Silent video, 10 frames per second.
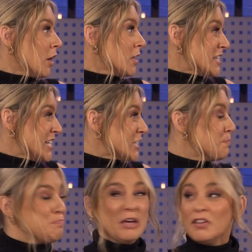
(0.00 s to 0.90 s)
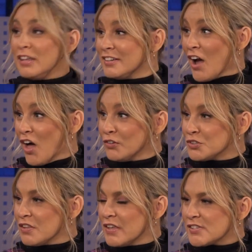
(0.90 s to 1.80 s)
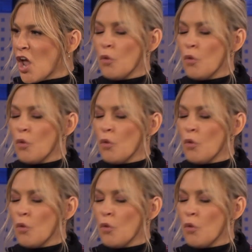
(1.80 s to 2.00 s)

$6 billion in this,